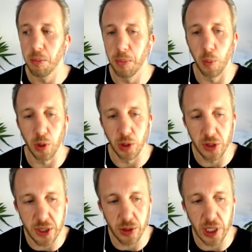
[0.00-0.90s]
But what you'd
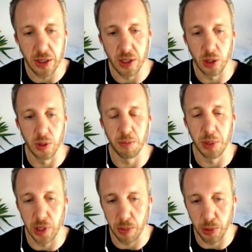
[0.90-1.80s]
still need to do is
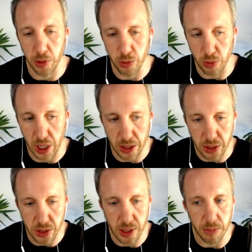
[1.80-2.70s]
build up all those
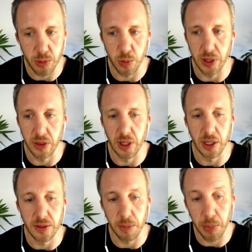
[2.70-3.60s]
relationships with the
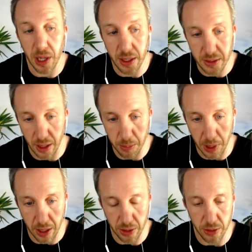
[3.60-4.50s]
supply side
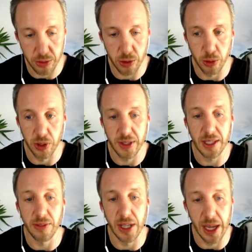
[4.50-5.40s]
partners or the
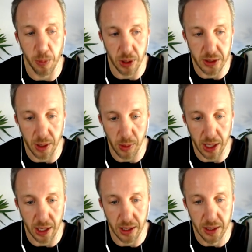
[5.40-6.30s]
TV networks
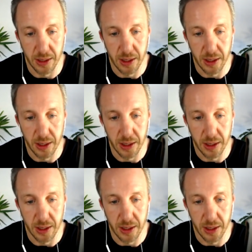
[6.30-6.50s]
directly.